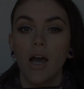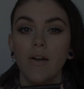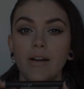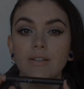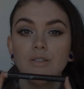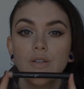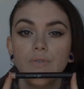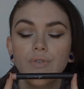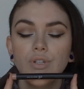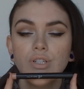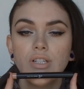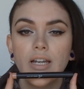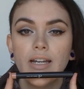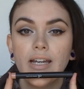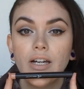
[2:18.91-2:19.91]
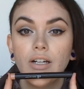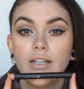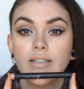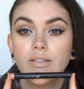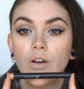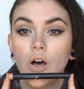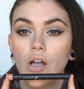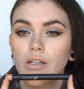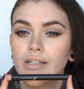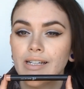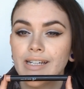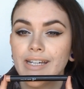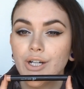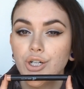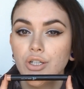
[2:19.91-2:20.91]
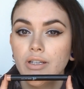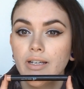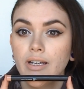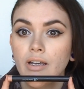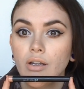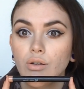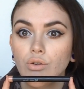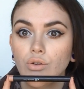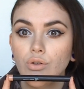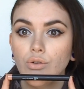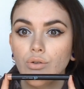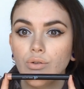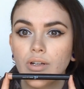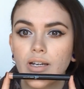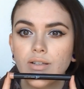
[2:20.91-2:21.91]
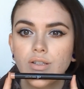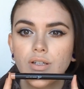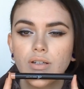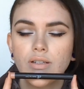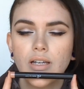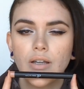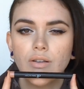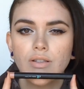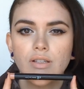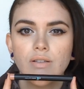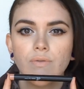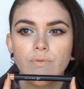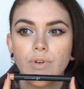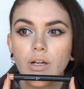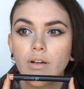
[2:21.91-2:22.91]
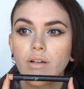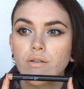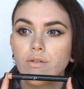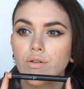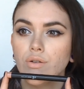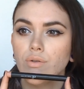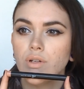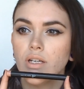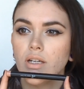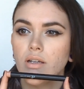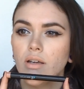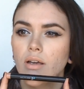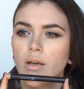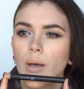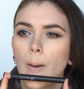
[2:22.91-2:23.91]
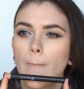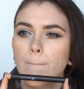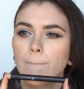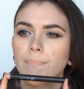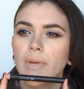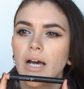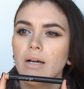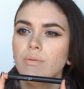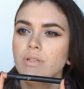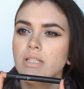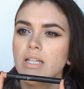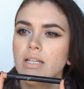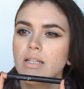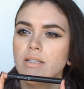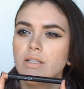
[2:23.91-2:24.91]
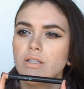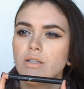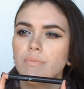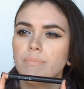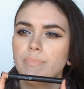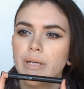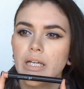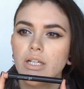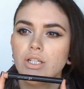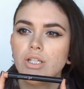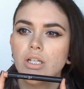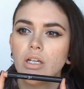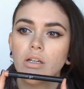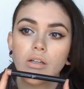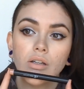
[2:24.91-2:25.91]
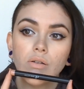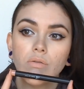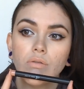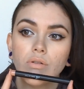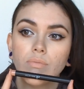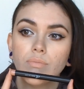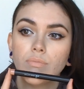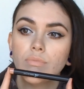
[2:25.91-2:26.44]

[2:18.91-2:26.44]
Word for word: Alright, so the first shade here is called Nearly Nude. And as you can tell, this is a very nudie I would say this is a peachy nude.